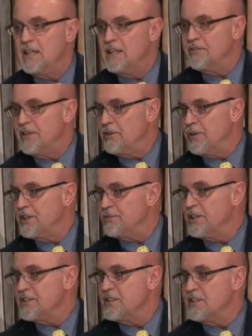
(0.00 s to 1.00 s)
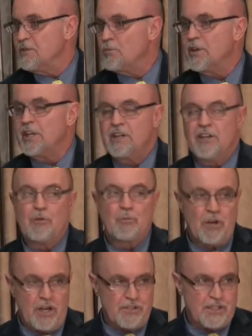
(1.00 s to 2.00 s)
if they're interested in working on the
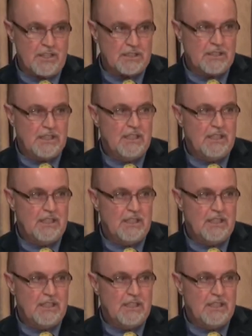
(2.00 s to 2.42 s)
project.